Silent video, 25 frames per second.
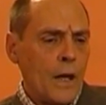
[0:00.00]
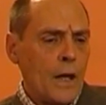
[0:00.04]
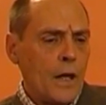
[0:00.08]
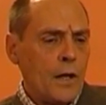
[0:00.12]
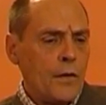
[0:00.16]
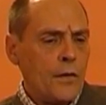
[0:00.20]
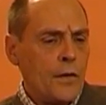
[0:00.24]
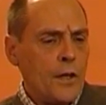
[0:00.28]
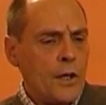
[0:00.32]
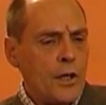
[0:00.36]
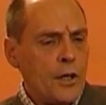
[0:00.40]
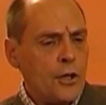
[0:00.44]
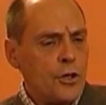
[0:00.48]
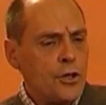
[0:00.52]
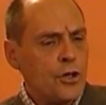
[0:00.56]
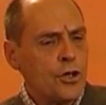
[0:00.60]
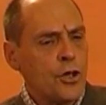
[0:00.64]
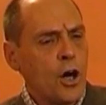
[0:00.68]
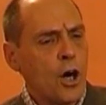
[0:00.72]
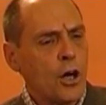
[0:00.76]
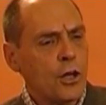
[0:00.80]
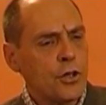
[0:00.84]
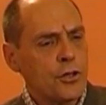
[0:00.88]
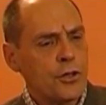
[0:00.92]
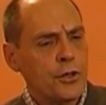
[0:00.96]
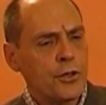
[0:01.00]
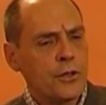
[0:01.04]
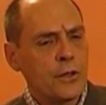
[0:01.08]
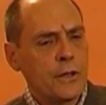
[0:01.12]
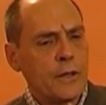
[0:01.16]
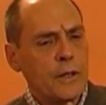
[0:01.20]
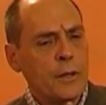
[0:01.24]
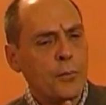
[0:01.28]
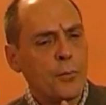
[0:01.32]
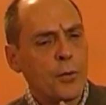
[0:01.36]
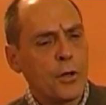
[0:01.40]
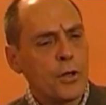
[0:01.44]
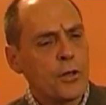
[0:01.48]
The shocked
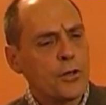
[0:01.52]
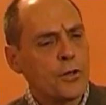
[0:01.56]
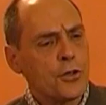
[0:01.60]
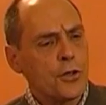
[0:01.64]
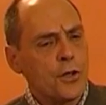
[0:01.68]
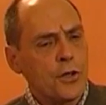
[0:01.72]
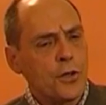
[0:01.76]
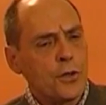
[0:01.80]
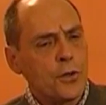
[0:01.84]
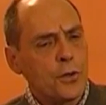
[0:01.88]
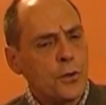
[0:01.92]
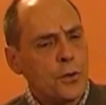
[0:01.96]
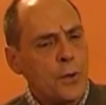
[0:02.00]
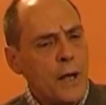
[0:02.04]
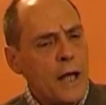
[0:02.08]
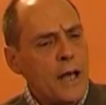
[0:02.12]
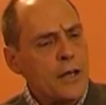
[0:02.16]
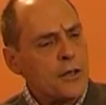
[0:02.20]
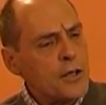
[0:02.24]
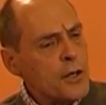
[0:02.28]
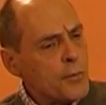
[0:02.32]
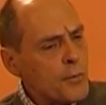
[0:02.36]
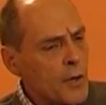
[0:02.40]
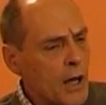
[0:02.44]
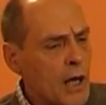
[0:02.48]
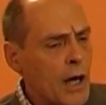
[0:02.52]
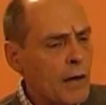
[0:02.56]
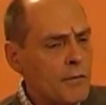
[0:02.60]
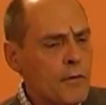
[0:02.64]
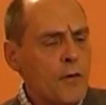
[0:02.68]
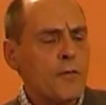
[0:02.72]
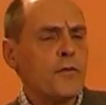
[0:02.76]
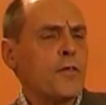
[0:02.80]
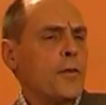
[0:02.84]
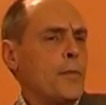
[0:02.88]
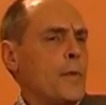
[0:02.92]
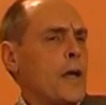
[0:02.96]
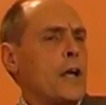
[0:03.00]
person who hasn't recovered
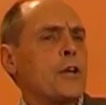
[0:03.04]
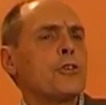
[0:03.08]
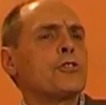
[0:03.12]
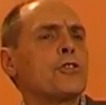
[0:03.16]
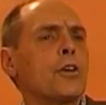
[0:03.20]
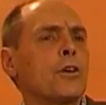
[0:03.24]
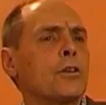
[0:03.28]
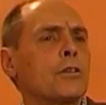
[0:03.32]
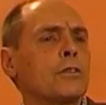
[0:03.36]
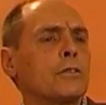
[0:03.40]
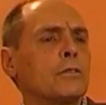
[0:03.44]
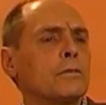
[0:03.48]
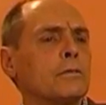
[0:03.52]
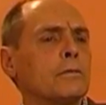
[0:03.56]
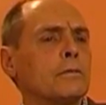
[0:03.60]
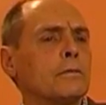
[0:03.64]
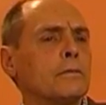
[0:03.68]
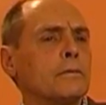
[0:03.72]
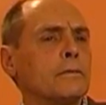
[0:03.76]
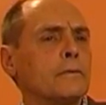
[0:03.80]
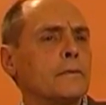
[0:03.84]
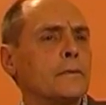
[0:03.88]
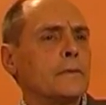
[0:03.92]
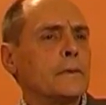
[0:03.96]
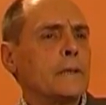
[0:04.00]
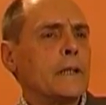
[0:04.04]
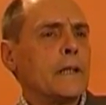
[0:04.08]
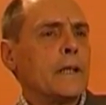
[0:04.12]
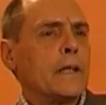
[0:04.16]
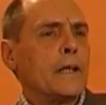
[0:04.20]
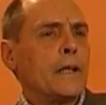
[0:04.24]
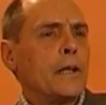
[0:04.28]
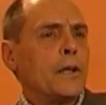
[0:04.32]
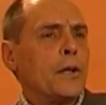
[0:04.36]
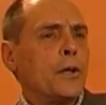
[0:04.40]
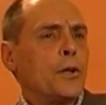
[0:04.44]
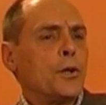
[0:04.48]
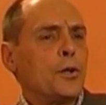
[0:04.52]
from that shock,
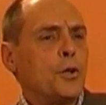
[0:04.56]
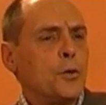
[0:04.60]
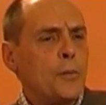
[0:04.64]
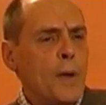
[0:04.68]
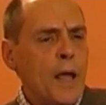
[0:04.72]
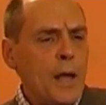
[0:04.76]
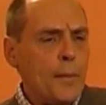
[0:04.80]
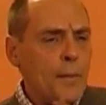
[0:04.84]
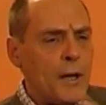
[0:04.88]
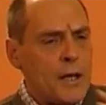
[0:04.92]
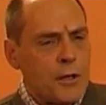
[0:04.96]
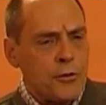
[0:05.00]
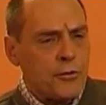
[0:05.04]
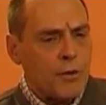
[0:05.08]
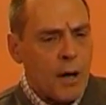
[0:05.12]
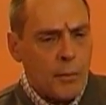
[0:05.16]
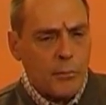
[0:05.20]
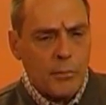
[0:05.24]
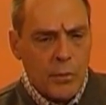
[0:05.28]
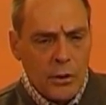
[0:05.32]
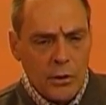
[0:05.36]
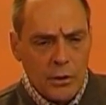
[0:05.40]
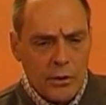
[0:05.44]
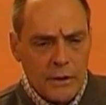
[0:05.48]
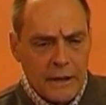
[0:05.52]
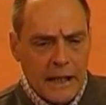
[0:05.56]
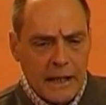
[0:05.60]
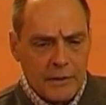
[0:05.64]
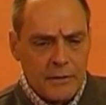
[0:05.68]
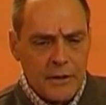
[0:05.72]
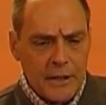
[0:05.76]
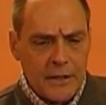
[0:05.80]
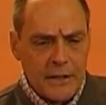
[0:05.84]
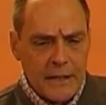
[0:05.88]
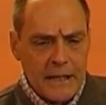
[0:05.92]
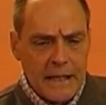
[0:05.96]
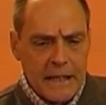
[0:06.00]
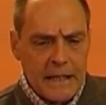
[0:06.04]
who maybe trembled and
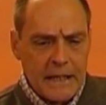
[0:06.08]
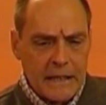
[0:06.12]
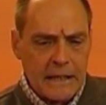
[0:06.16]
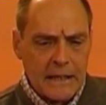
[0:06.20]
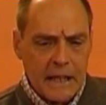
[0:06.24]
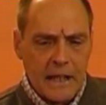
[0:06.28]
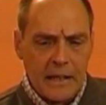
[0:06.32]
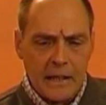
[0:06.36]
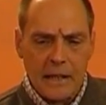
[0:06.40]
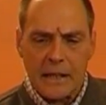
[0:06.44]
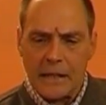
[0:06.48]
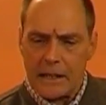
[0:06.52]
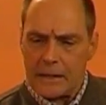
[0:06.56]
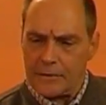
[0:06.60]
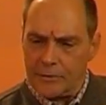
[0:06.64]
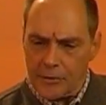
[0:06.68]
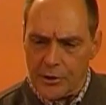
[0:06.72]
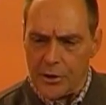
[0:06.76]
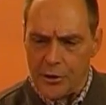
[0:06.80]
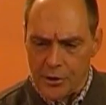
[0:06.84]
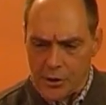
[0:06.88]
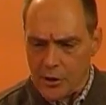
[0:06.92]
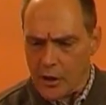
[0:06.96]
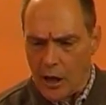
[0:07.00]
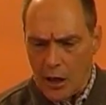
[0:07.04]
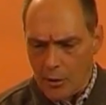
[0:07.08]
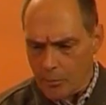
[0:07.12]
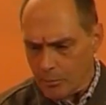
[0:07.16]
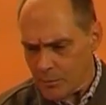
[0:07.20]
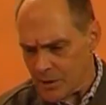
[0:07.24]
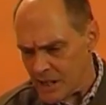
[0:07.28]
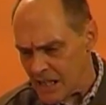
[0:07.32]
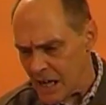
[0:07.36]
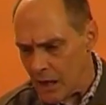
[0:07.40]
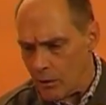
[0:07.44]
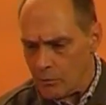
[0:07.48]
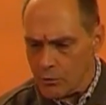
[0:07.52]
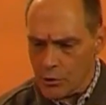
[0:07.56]
everything and then kind of just got
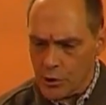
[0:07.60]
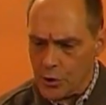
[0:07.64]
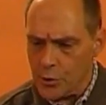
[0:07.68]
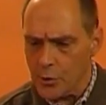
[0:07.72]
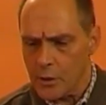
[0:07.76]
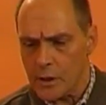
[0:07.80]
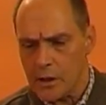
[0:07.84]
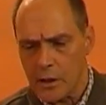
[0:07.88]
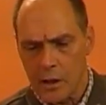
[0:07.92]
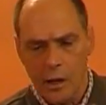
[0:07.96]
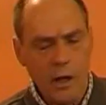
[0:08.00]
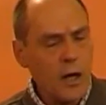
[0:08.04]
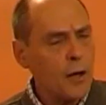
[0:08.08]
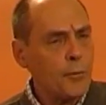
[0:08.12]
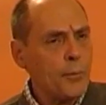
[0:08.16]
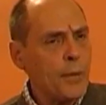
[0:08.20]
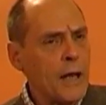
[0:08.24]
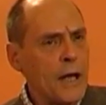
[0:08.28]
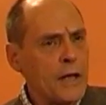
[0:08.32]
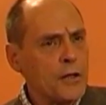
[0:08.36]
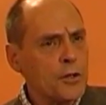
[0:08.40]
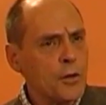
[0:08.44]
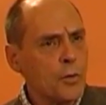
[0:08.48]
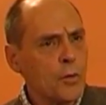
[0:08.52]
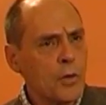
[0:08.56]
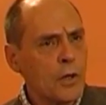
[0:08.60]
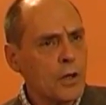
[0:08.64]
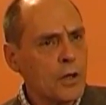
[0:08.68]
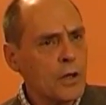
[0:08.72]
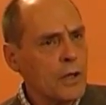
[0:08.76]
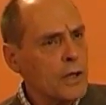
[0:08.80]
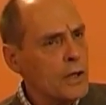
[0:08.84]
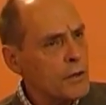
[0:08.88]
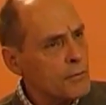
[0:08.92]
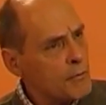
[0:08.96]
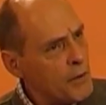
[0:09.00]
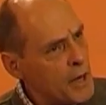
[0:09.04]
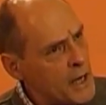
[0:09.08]
down to it and got back to work
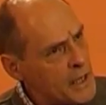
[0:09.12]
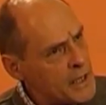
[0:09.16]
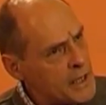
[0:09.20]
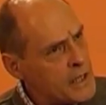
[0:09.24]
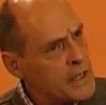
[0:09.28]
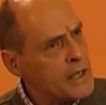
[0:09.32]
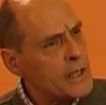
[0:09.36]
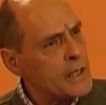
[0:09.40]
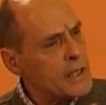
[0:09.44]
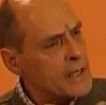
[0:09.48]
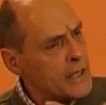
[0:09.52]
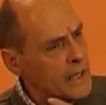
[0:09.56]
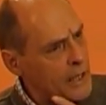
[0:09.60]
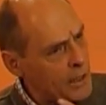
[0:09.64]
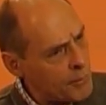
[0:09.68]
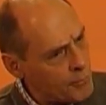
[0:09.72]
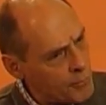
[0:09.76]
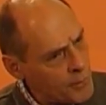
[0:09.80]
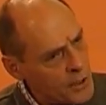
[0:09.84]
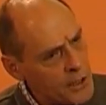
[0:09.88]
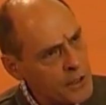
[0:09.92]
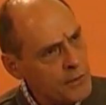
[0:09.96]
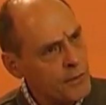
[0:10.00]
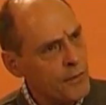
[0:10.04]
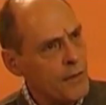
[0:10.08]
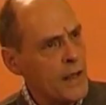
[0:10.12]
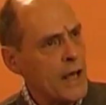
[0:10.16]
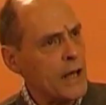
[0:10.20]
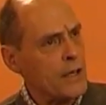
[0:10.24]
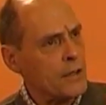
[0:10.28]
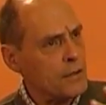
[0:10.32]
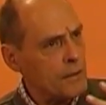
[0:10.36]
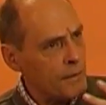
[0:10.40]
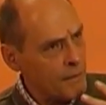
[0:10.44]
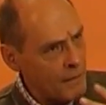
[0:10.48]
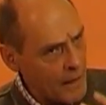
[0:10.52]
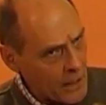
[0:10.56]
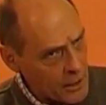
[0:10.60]
and really didn't get rid of
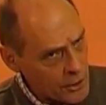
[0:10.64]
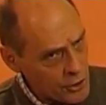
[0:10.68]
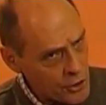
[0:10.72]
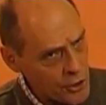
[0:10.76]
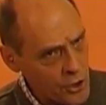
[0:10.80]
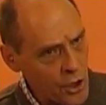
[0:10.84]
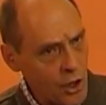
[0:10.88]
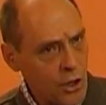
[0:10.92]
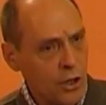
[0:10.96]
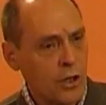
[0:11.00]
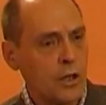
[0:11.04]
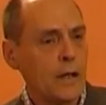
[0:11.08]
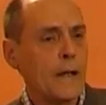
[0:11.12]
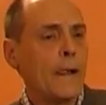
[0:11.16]
that shock.